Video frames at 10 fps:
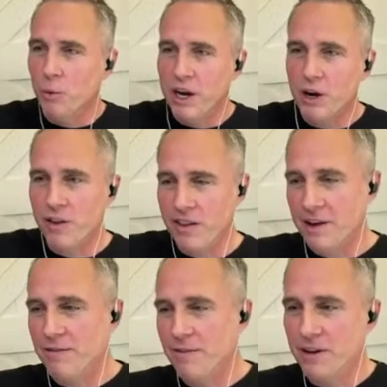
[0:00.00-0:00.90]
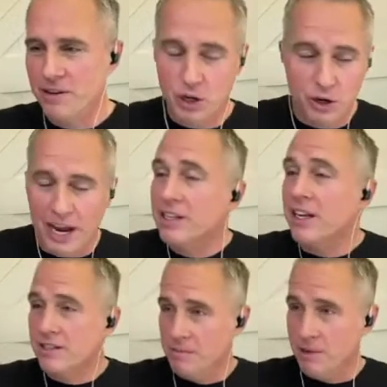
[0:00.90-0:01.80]
we are then you're
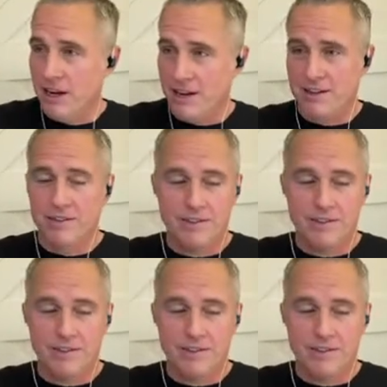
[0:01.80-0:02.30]
anti-Semitic.